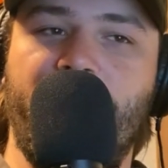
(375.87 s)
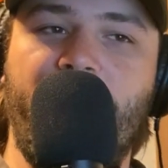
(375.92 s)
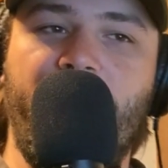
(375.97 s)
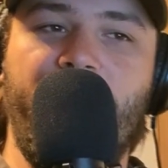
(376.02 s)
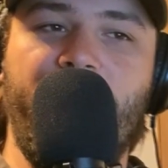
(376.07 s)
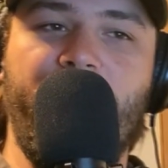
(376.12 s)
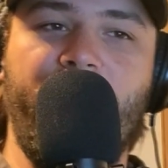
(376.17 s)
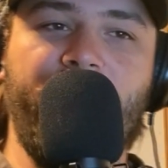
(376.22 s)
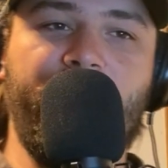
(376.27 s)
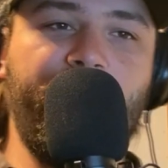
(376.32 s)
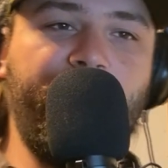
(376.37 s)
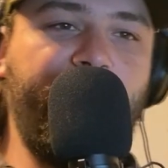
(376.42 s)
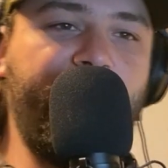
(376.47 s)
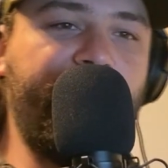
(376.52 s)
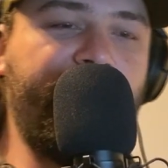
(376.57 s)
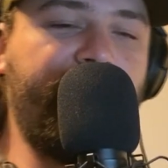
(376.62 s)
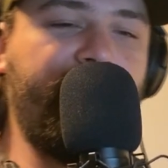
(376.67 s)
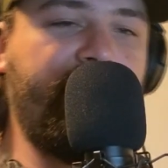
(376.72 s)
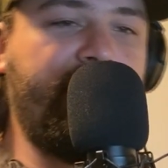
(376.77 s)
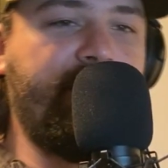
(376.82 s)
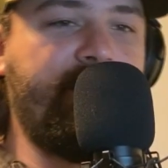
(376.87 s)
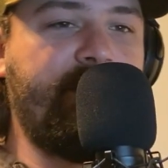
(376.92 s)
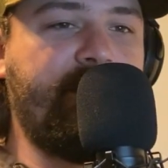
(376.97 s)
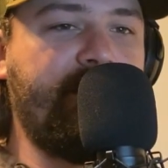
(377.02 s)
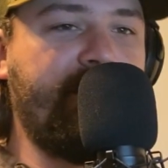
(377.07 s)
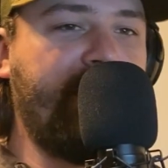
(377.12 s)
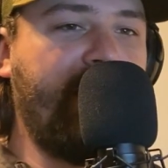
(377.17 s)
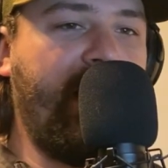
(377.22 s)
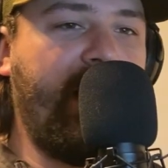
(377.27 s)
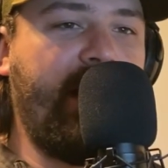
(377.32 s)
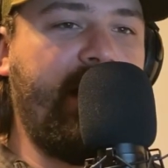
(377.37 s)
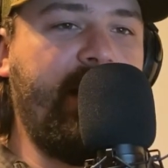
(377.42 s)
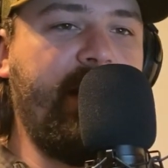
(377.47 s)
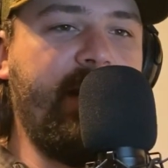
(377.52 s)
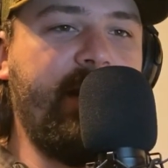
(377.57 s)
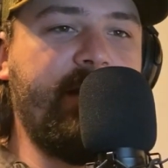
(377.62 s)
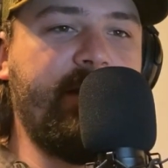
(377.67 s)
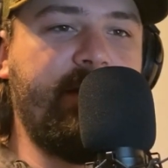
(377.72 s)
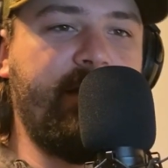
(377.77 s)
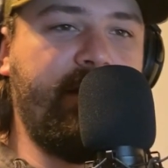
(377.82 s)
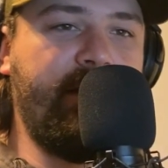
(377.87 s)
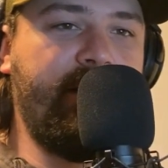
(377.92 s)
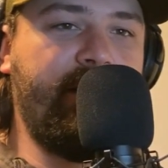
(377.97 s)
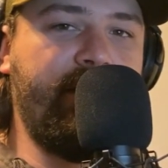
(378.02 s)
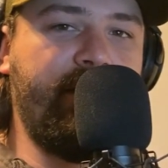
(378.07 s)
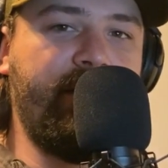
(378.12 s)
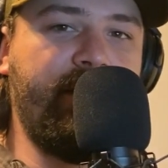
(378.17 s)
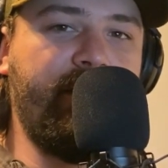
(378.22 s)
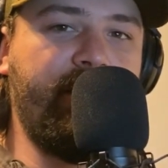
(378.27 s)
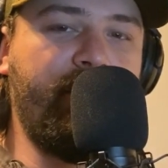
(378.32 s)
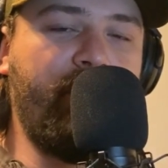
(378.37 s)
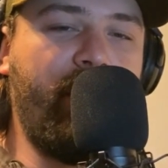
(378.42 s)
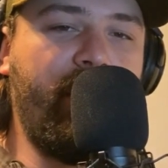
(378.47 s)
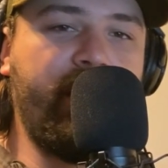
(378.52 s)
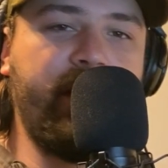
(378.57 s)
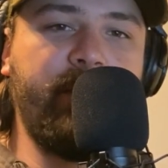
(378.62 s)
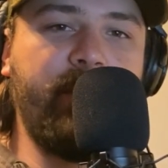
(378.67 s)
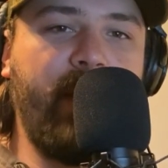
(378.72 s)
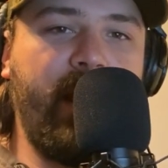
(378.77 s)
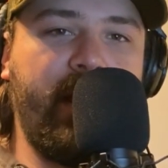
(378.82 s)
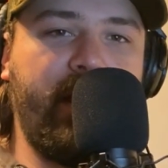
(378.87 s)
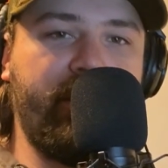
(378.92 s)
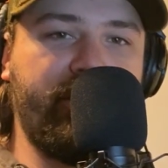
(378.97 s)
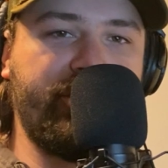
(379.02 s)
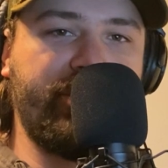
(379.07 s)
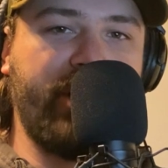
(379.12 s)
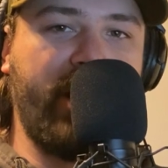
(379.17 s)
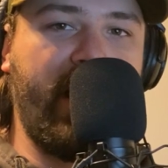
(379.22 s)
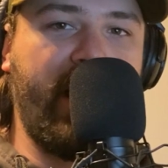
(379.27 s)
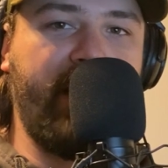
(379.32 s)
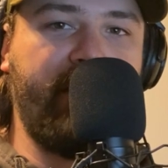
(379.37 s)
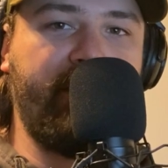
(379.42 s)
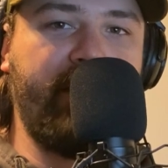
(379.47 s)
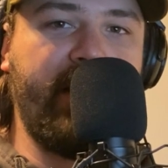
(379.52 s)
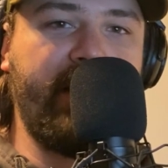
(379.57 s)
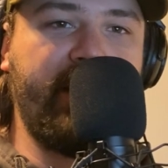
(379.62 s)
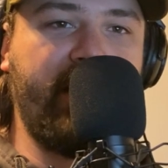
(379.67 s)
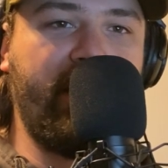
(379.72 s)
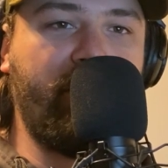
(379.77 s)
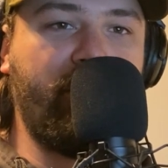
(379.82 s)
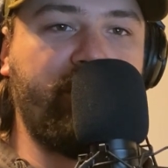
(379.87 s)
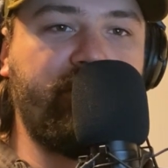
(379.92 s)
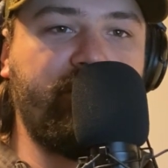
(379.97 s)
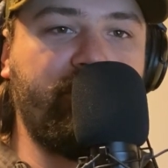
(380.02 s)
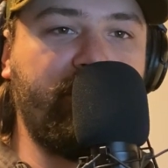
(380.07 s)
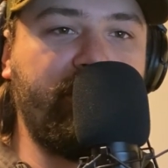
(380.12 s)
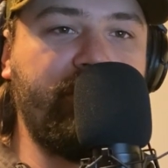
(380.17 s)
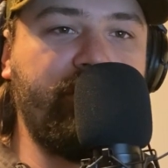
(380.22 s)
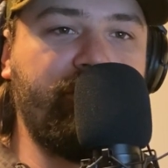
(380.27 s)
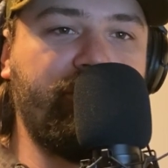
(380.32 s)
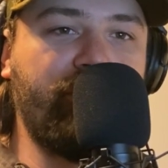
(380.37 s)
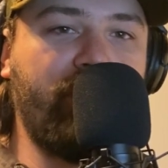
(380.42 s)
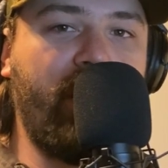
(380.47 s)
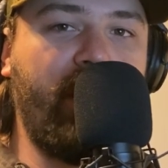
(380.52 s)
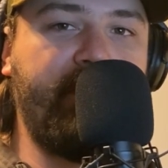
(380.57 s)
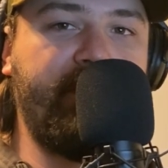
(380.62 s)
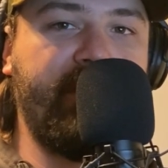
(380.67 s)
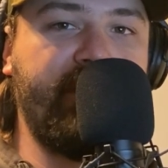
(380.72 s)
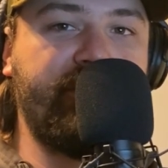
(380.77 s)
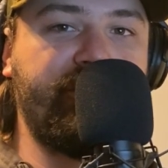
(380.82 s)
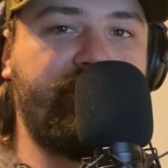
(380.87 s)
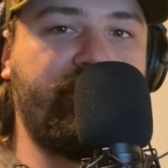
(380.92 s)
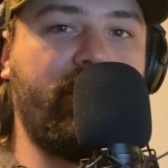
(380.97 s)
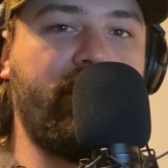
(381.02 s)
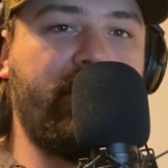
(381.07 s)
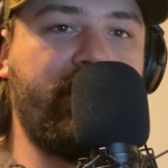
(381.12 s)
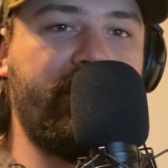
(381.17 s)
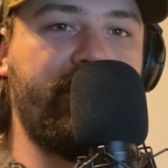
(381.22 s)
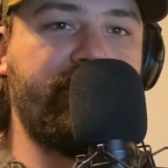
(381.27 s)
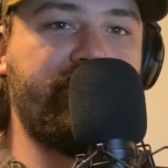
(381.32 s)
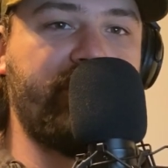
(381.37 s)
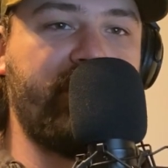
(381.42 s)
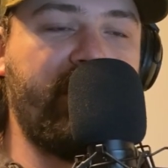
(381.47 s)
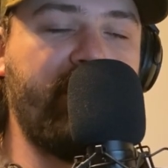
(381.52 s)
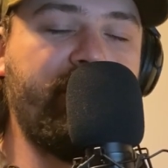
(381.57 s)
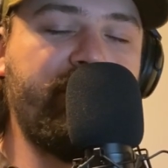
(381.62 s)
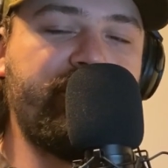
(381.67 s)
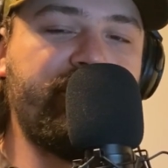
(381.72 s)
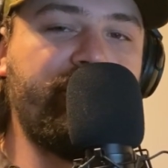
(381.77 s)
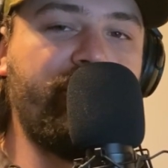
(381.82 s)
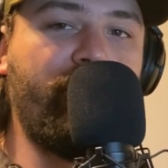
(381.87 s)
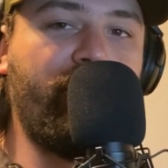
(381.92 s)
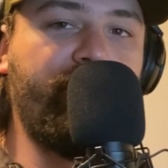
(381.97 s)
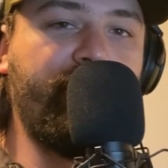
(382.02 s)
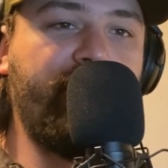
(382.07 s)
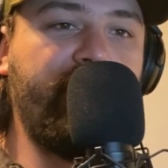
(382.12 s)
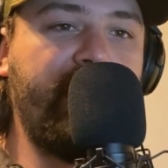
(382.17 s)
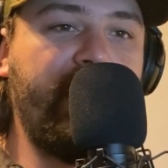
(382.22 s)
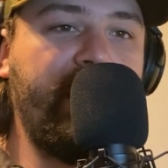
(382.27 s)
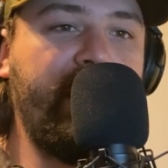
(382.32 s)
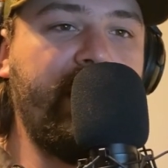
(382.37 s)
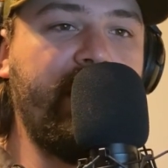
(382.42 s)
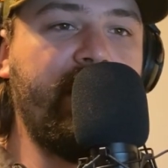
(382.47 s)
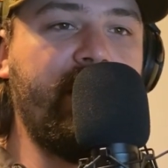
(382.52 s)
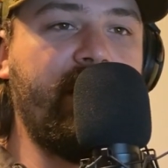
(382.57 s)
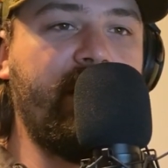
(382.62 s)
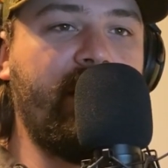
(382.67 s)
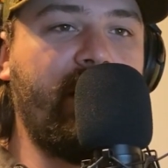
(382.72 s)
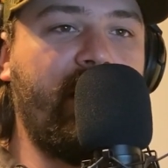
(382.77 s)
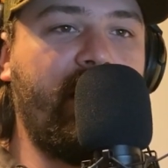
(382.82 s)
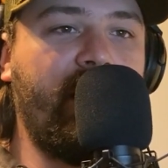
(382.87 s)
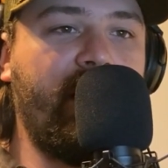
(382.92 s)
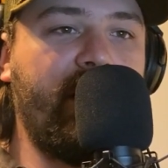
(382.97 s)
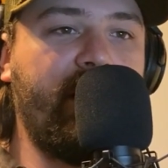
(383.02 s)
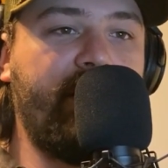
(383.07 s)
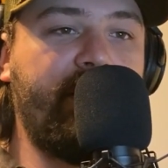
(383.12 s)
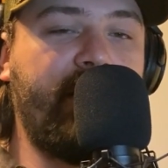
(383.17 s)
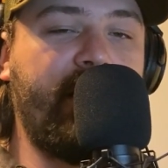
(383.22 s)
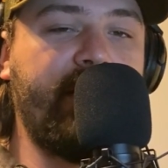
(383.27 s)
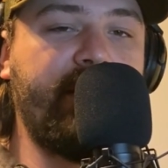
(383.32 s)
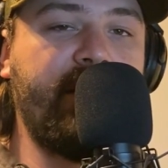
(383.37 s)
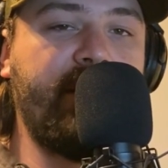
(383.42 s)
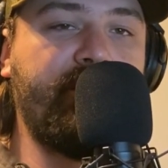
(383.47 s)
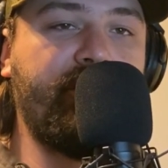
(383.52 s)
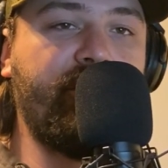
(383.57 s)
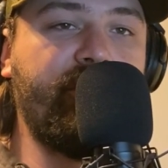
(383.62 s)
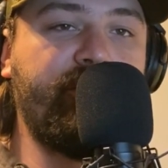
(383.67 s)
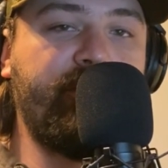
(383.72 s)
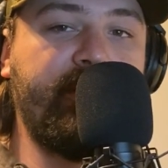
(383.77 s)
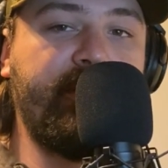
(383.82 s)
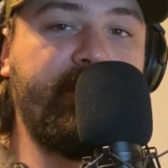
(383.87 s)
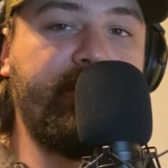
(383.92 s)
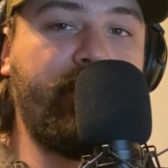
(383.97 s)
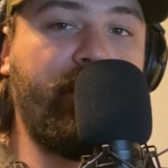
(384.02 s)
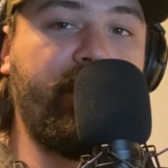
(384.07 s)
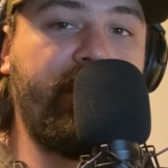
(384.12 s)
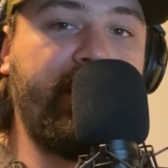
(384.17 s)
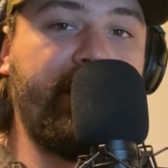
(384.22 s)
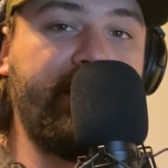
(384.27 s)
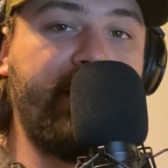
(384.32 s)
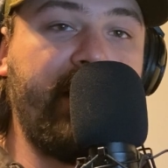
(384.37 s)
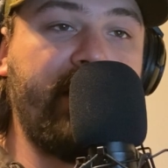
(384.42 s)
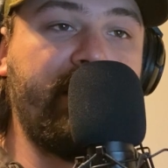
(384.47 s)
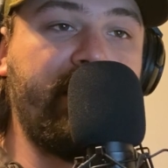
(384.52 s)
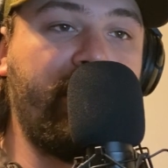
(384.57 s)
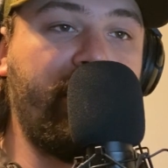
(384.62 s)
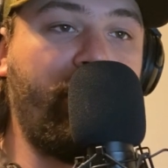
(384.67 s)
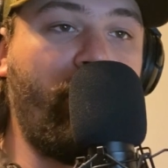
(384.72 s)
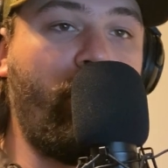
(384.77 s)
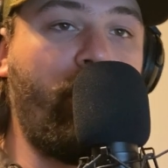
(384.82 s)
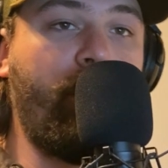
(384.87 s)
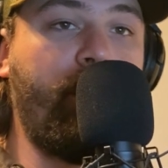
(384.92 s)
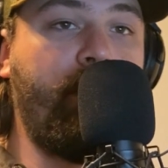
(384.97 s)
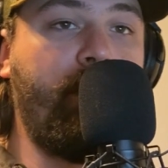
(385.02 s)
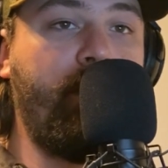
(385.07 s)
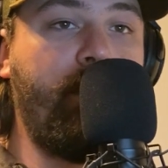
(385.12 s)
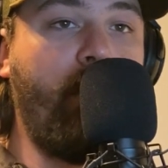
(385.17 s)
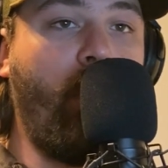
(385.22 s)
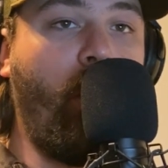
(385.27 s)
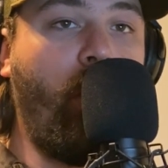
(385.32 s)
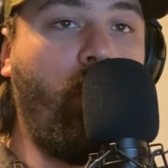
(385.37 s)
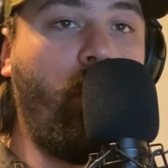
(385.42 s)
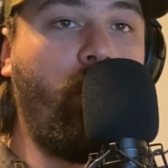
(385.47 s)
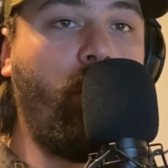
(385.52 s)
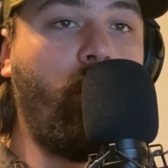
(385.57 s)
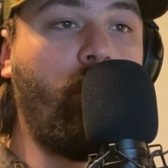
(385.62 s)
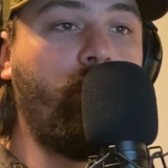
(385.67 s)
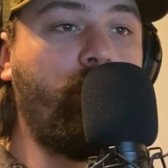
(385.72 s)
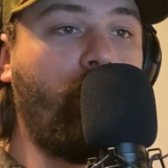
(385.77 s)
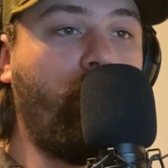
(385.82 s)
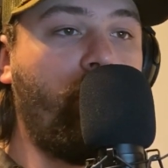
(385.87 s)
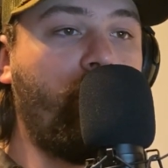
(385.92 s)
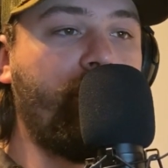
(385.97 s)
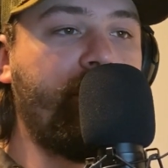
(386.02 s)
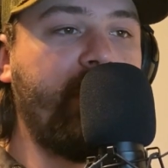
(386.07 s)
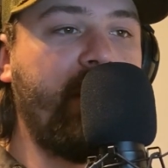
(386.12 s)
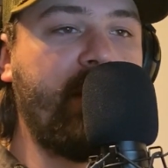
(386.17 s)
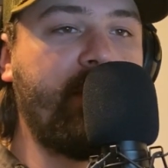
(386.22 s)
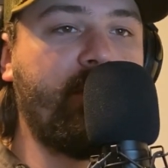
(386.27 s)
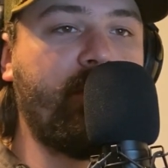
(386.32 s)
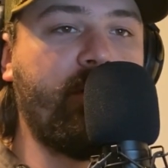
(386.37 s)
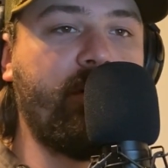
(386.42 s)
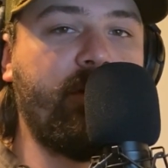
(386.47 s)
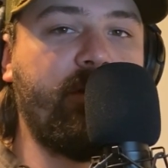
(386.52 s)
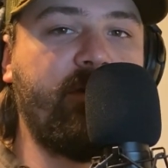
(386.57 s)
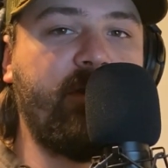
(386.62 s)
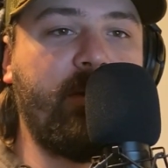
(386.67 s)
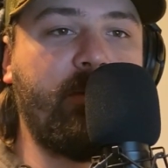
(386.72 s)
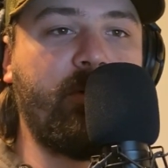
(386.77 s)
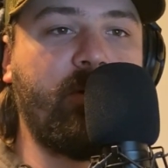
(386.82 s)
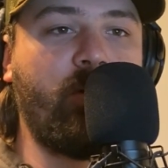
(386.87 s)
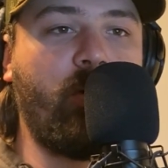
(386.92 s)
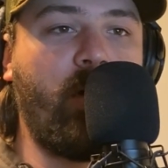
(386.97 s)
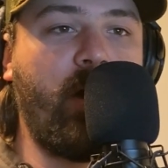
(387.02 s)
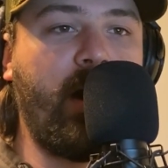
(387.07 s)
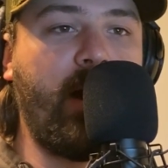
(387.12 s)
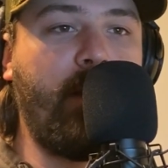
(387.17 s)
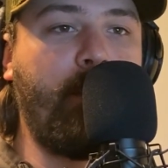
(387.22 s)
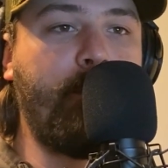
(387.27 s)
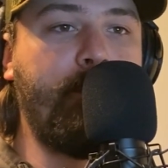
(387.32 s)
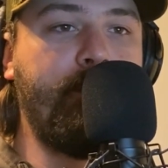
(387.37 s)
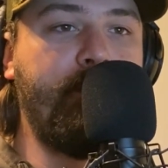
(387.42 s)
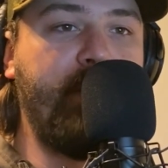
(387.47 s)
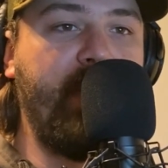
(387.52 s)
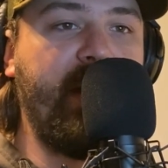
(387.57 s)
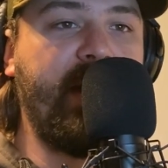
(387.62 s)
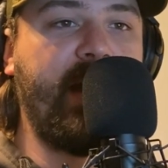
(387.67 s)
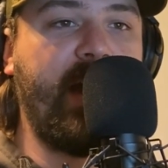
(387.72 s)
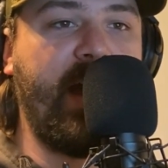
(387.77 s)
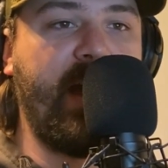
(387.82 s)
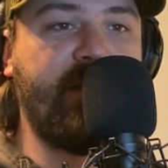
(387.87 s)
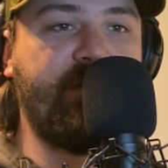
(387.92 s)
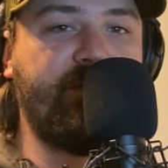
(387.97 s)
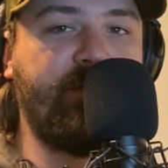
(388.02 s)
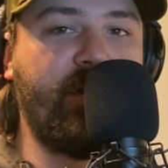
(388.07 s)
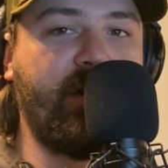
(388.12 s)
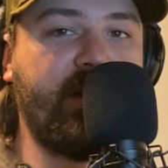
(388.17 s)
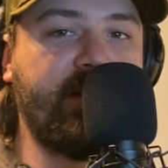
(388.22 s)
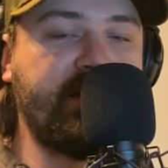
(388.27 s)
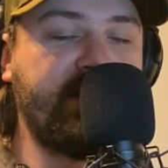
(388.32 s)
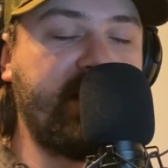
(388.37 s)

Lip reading: Okay, everybody's looking for that the money maker shot right there, which is when you drop the trunk of the tree, which normally a lot of the neighborhoods we've been working in lately are old neighborhoods that require big ass fucking